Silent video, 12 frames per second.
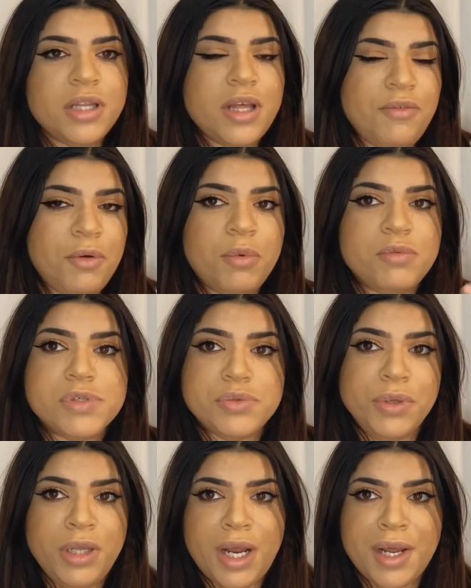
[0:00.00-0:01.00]
Everyone was
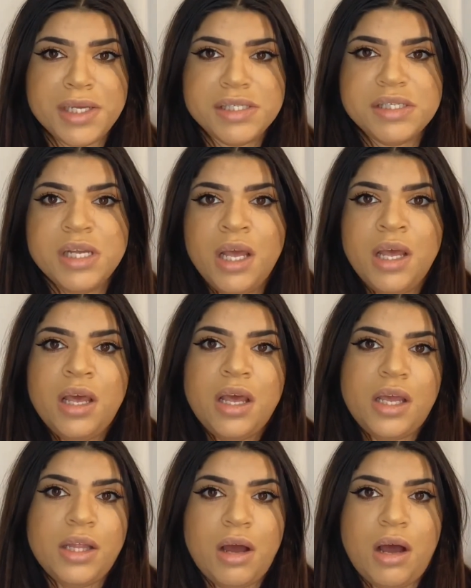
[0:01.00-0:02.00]
really nice
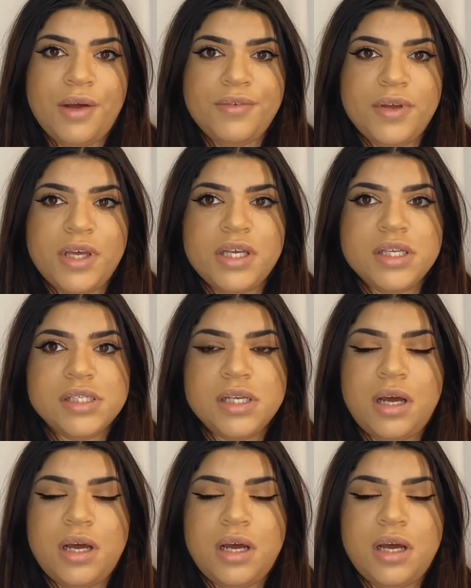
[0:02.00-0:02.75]
in the office.